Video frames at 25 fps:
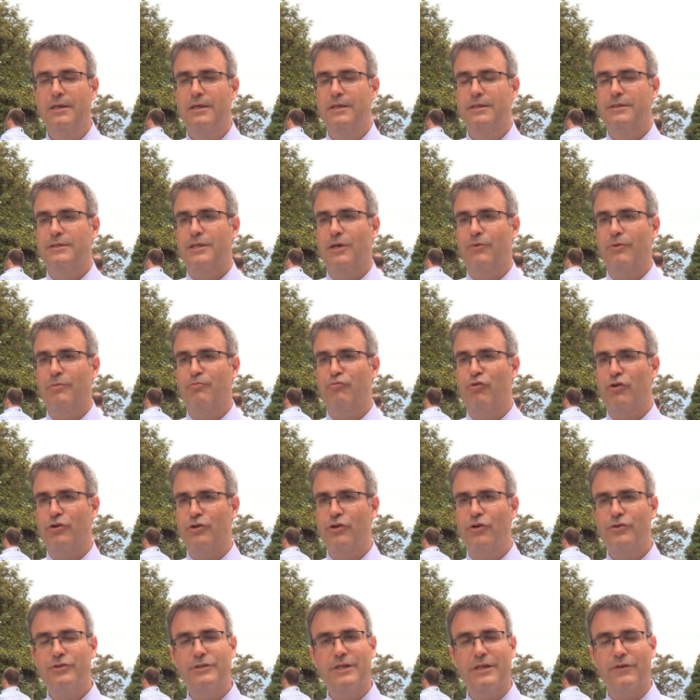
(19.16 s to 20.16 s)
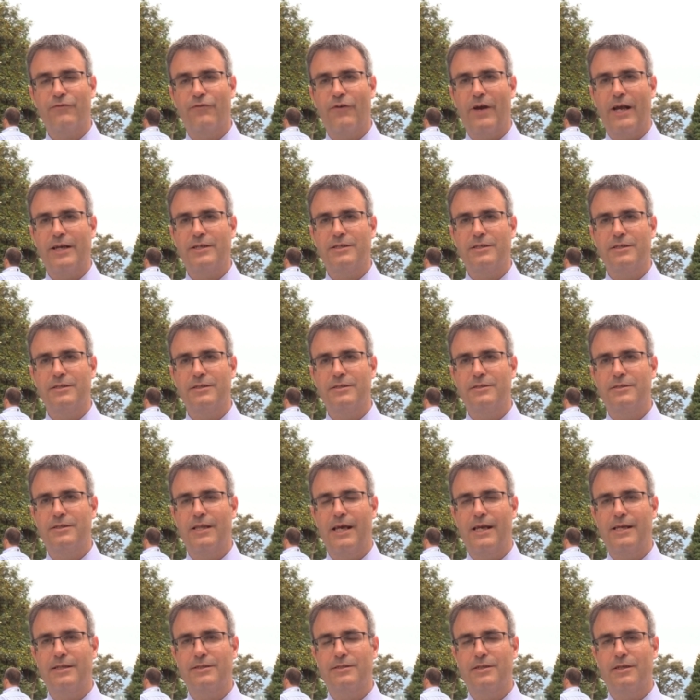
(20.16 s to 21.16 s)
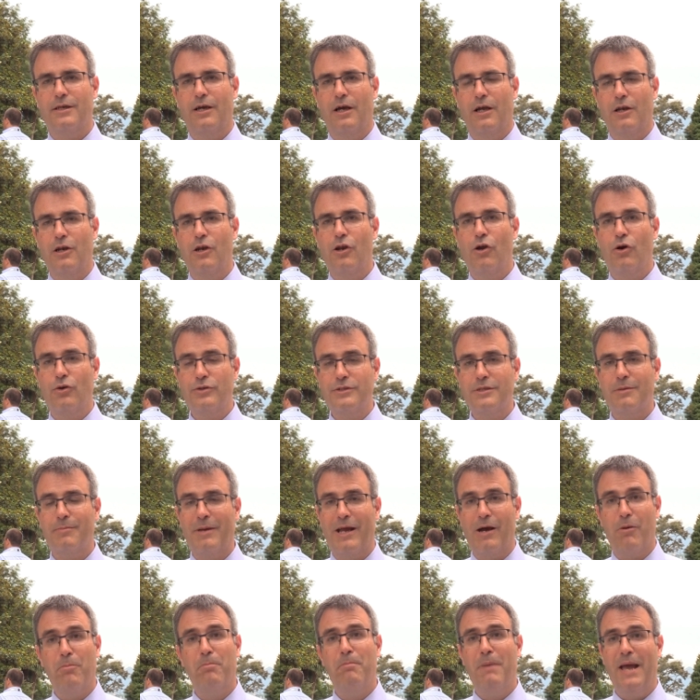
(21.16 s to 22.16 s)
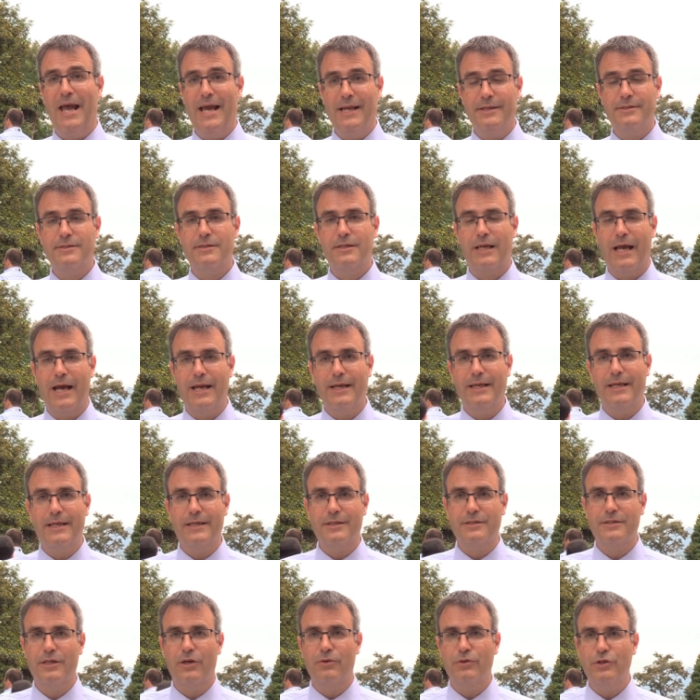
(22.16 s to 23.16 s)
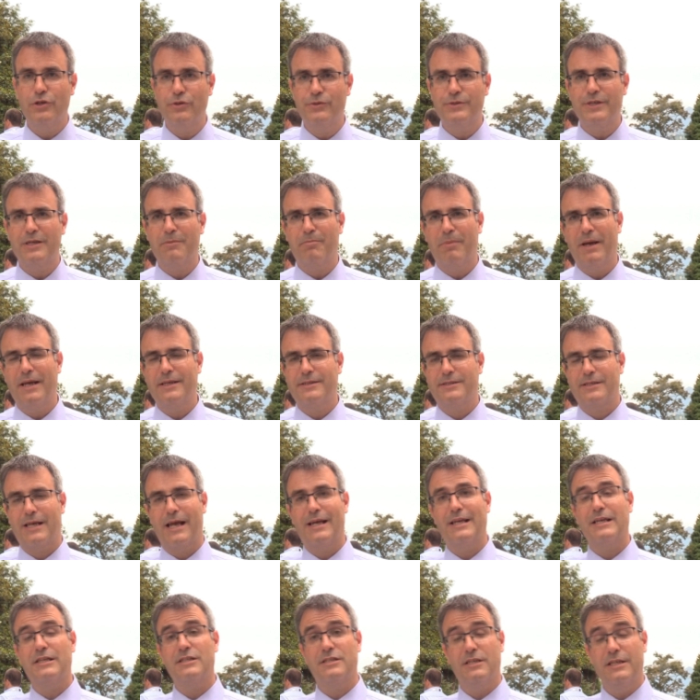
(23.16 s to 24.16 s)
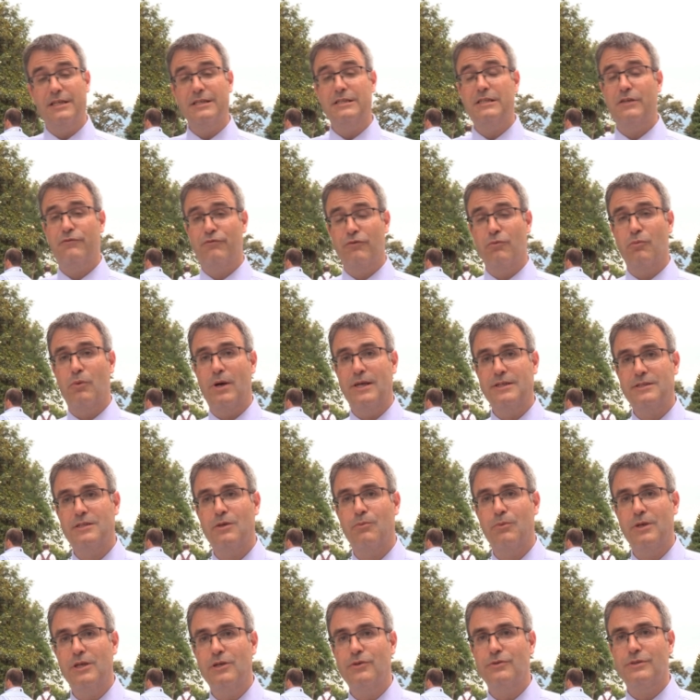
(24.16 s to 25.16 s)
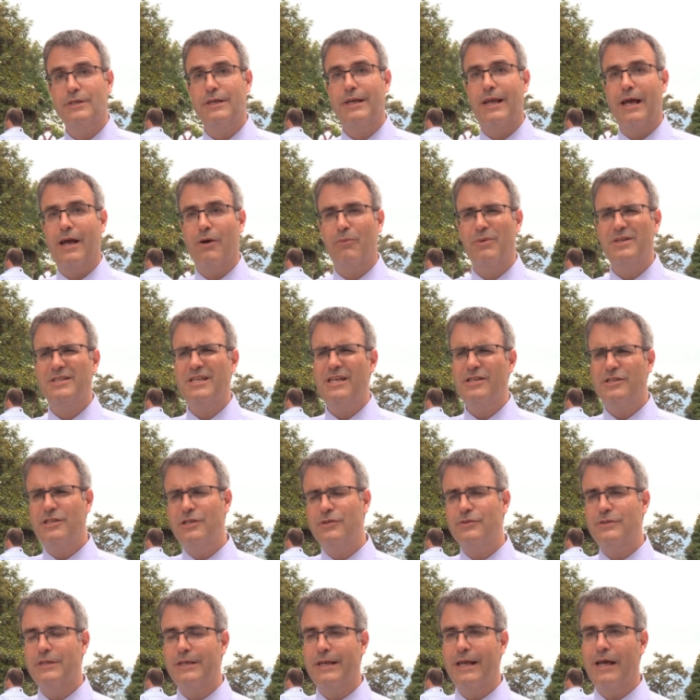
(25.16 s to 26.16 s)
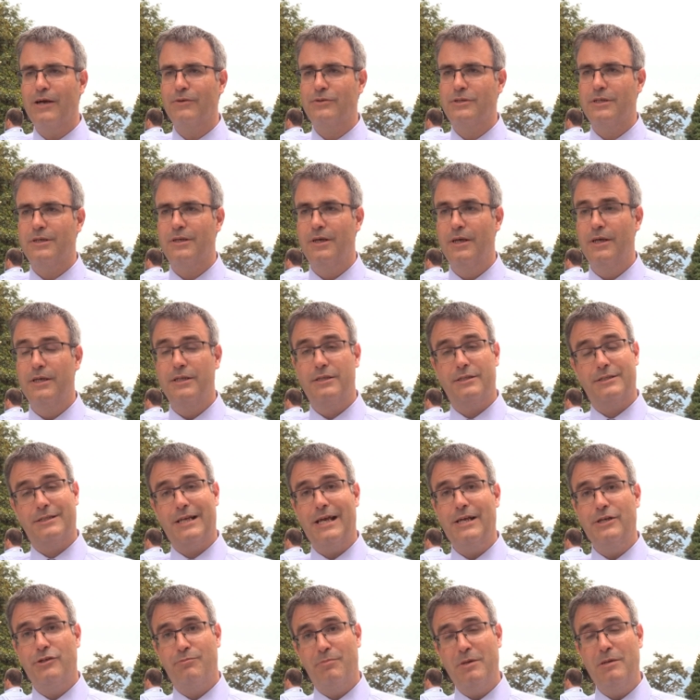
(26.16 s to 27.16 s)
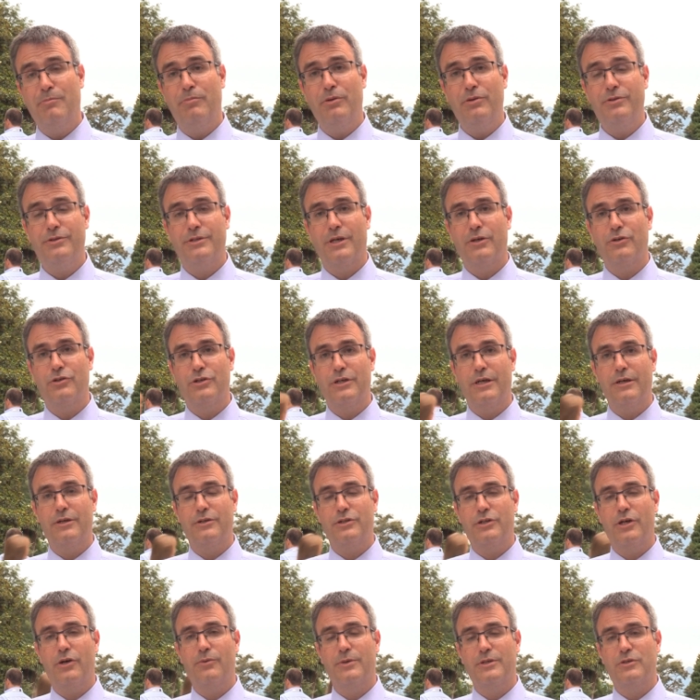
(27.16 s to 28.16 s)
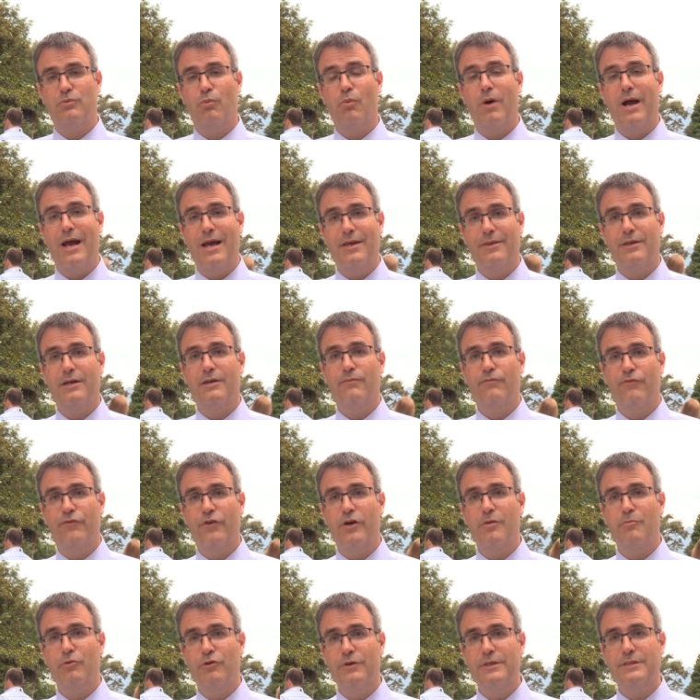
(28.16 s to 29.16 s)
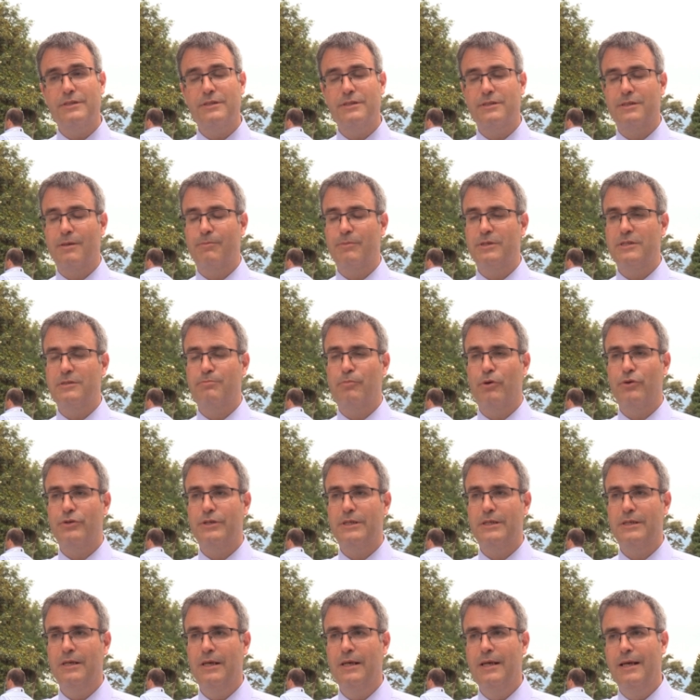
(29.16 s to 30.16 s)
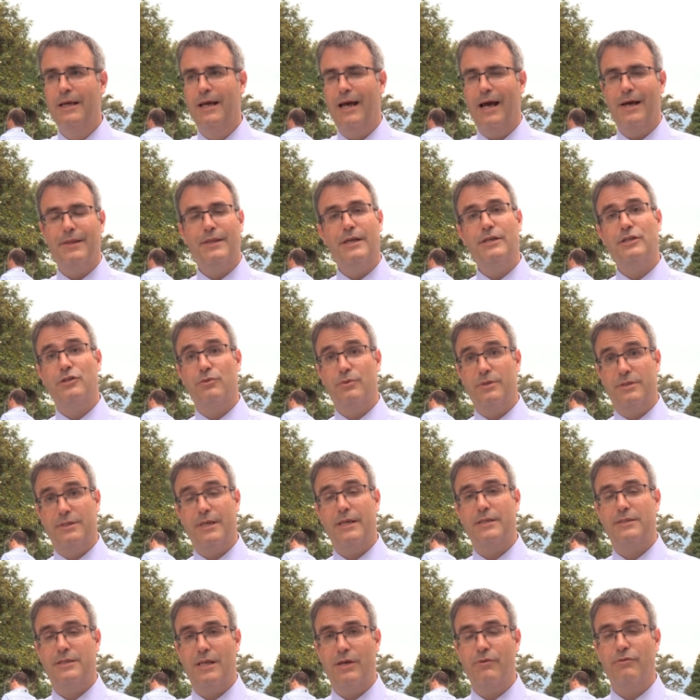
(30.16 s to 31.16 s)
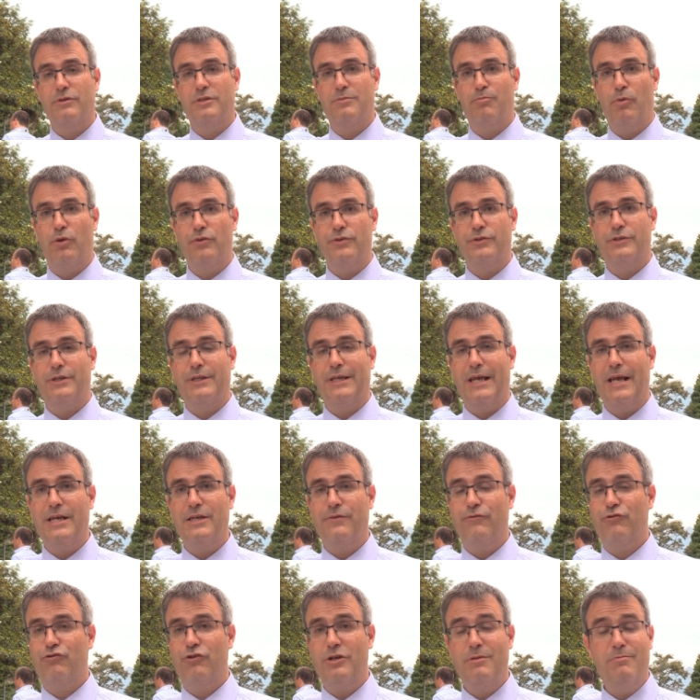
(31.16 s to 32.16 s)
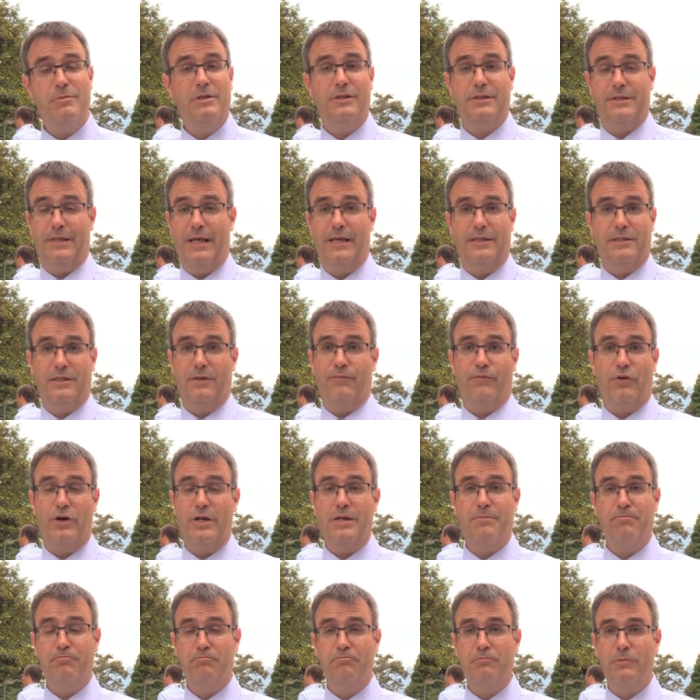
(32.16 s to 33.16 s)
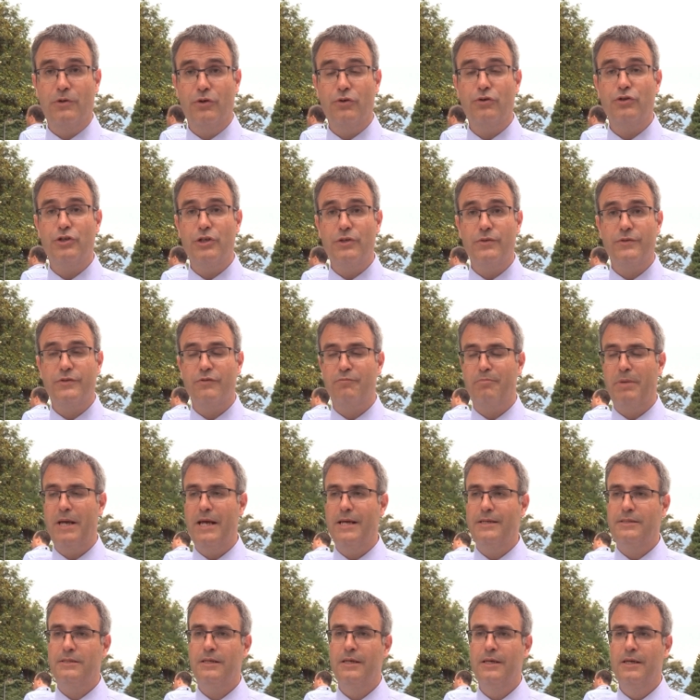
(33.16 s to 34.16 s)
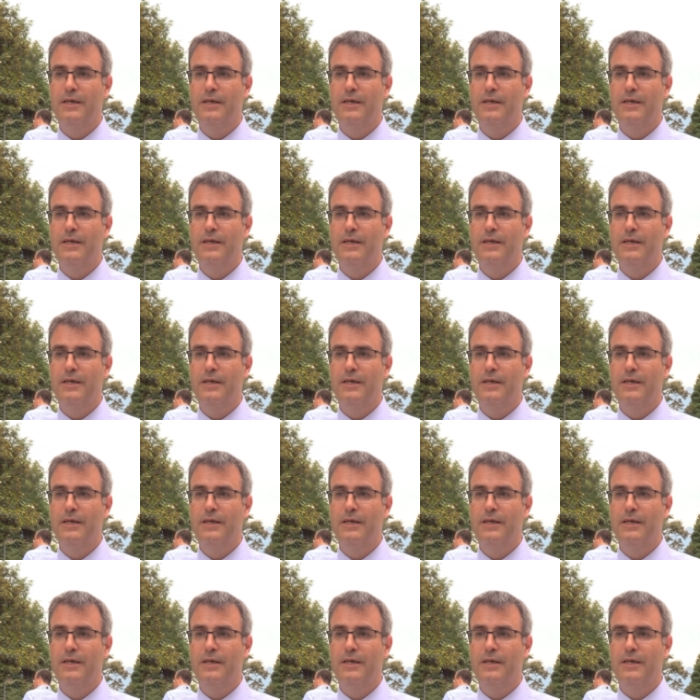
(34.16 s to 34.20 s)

So with prognostic factors, there's a lot about PET scanning, so using PET scanning in different ways that we use it now. We tend to use it now to stage people, so show us where the lymphoma is in somebody's body, and then to assess their response at the end of treatment, and that's a very good use of PET.